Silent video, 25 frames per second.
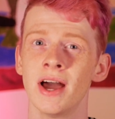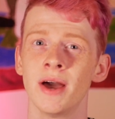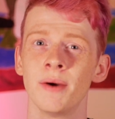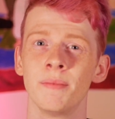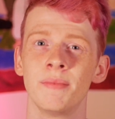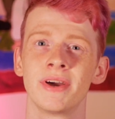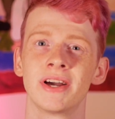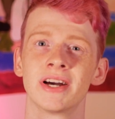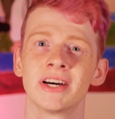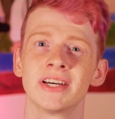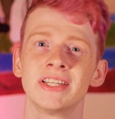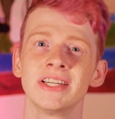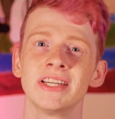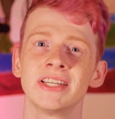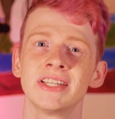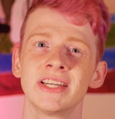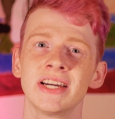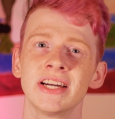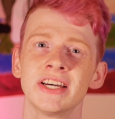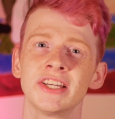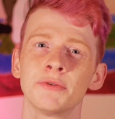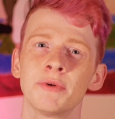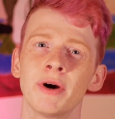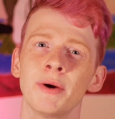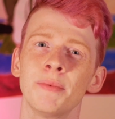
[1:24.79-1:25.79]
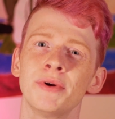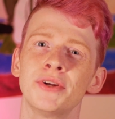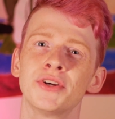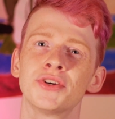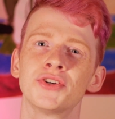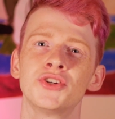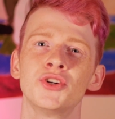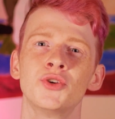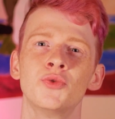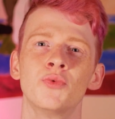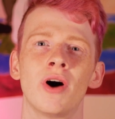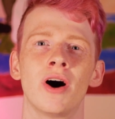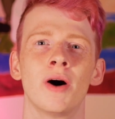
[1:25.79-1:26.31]
because these stands might be
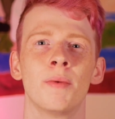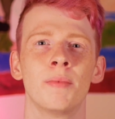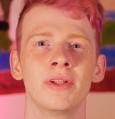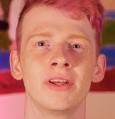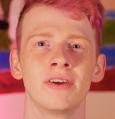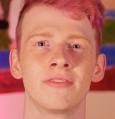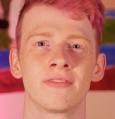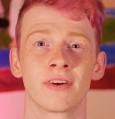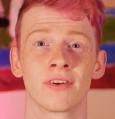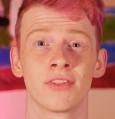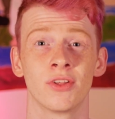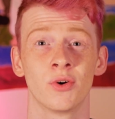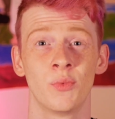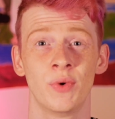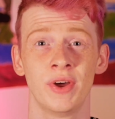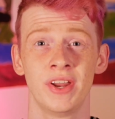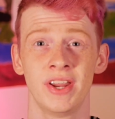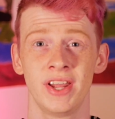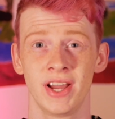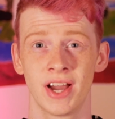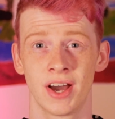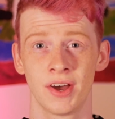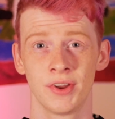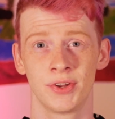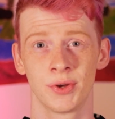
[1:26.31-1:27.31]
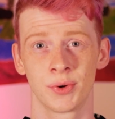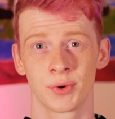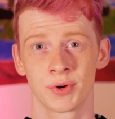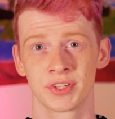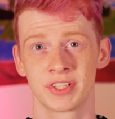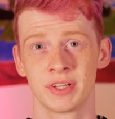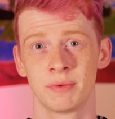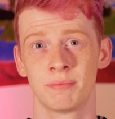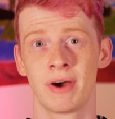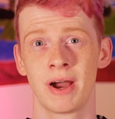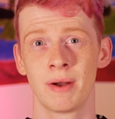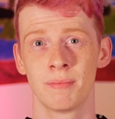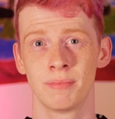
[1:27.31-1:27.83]
just too wobbly for the windy outdoors
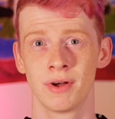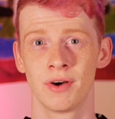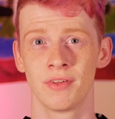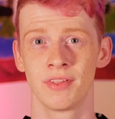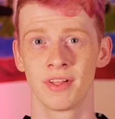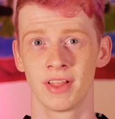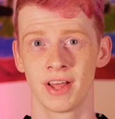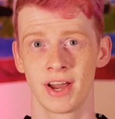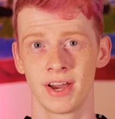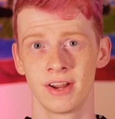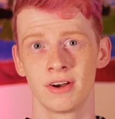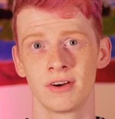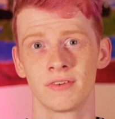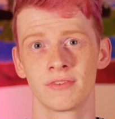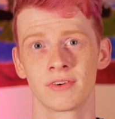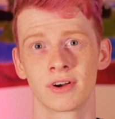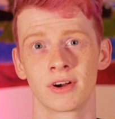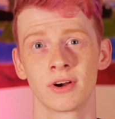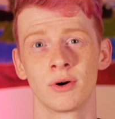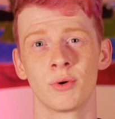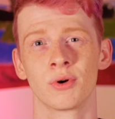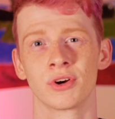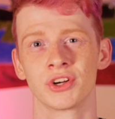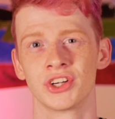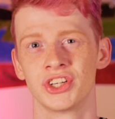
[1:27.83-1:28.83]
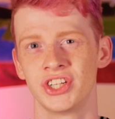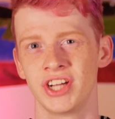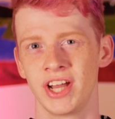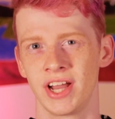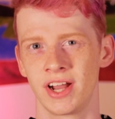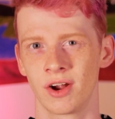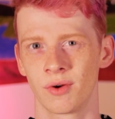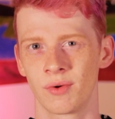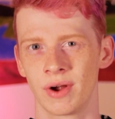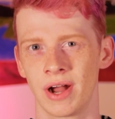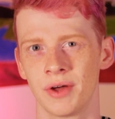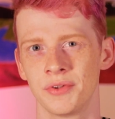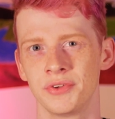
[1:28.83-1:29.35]
and might blow the light over or
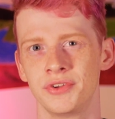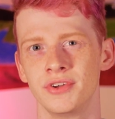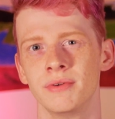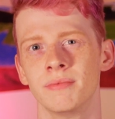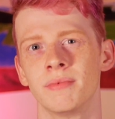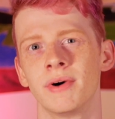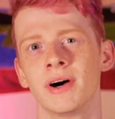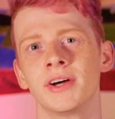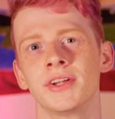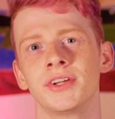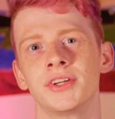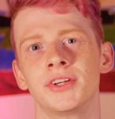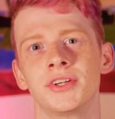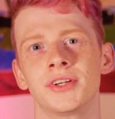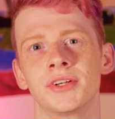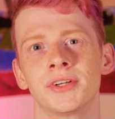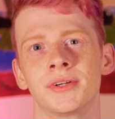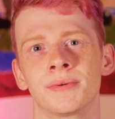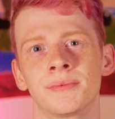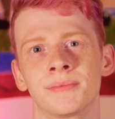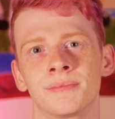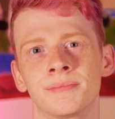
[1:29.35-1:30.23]
shake around too much.